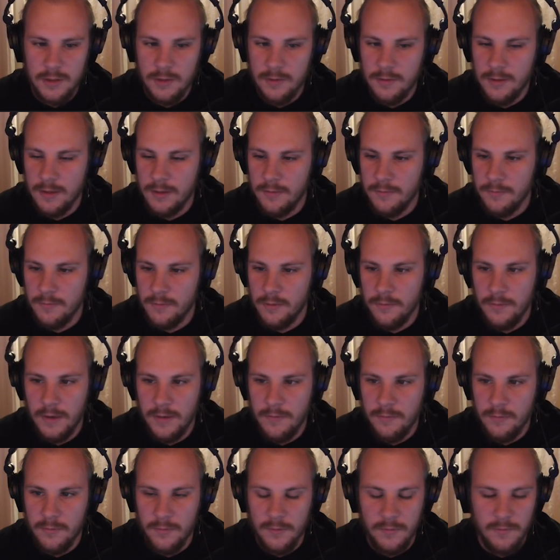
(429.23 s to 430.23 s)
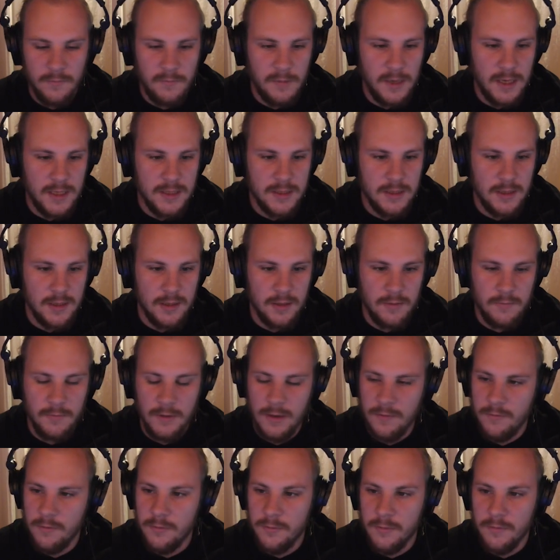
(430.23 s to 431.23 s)
the waveform of the bass line, the
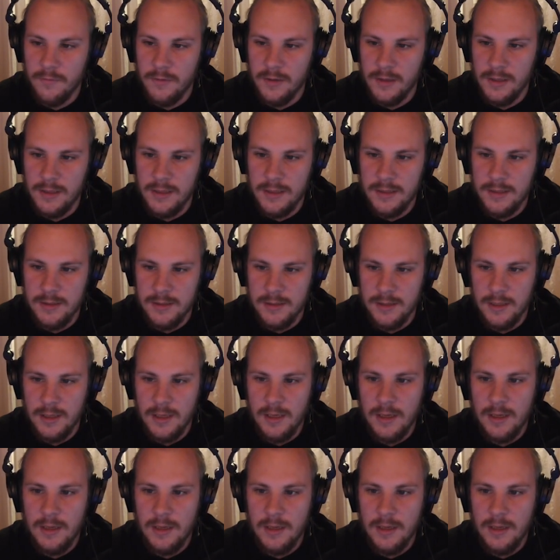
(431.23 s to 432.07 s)
waveform of the leads,